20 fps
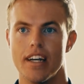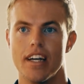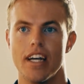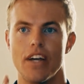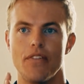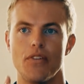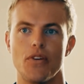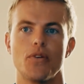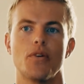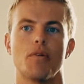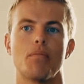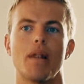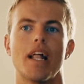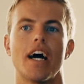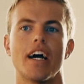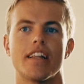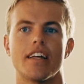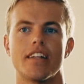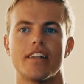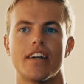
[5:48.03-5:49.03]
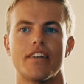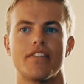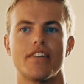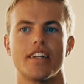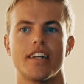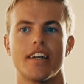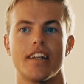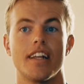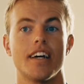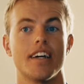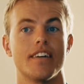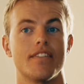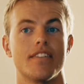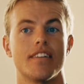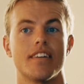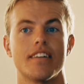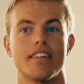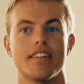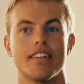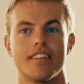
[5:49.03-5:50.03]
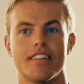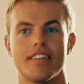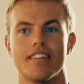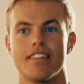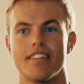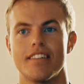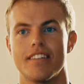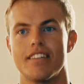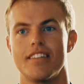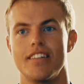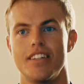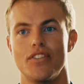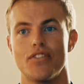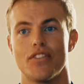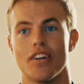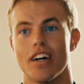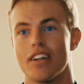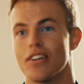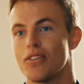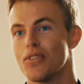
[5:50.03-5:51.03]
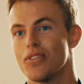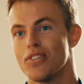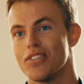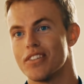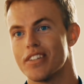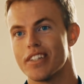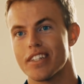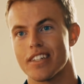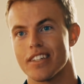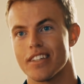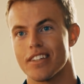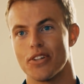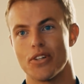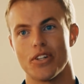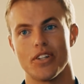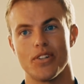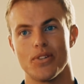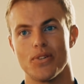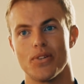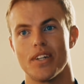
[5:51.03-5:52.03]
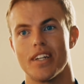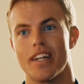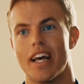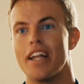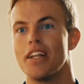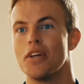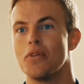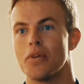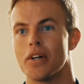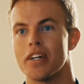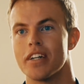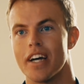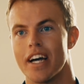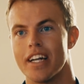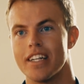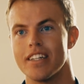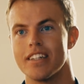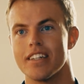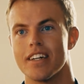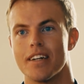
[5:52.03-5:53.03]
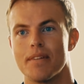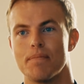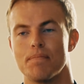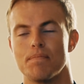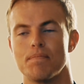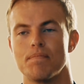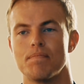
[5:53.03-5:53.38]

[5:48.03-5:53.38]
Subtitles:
If you apply that to everyday life, then you've got a golden ticket. You can do it anywhere, anytime.